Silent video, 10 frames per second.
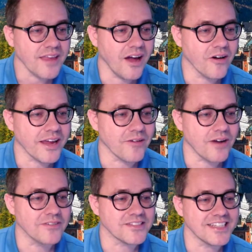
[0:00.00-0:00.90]
okay,
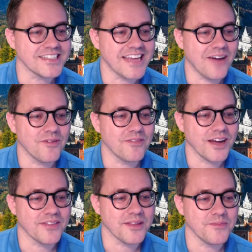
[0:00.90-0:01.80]
Ralph says, yeah, we've
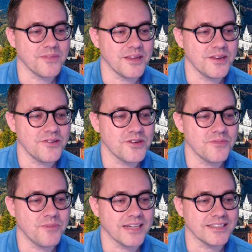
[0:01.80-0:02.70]
got the, the
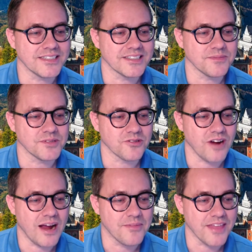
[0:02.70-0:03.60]
YouTube button to
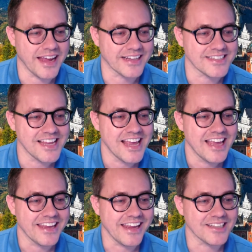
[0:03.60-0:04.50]
subscribe. Thanks.
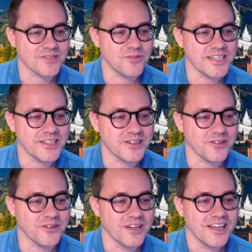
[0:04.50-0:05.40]
Yes, we do.